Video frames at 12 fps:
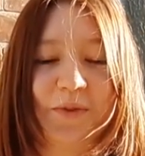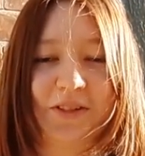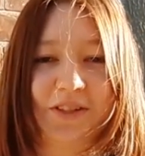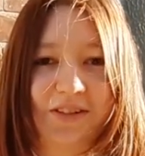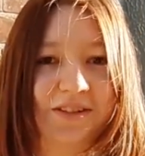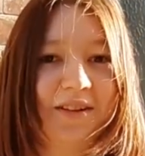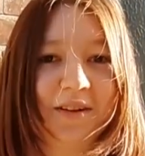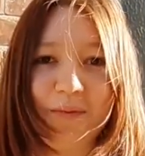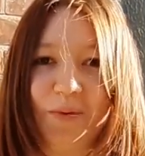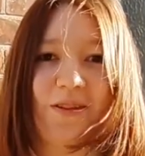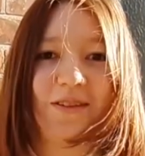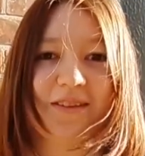It's just an
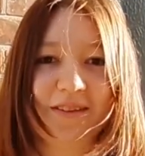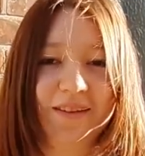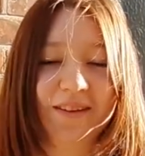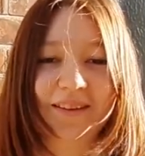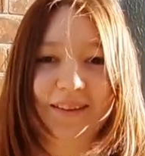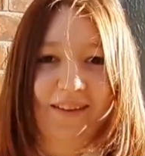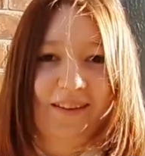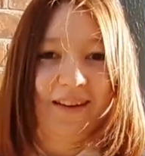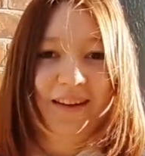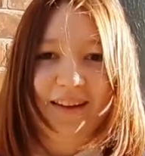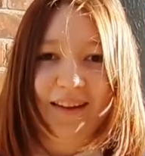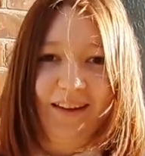amazing thing
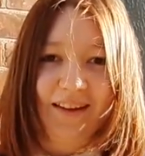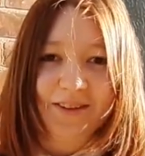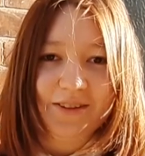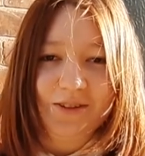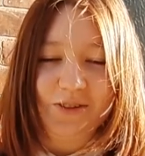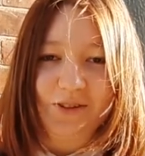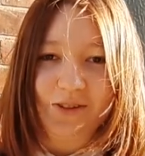to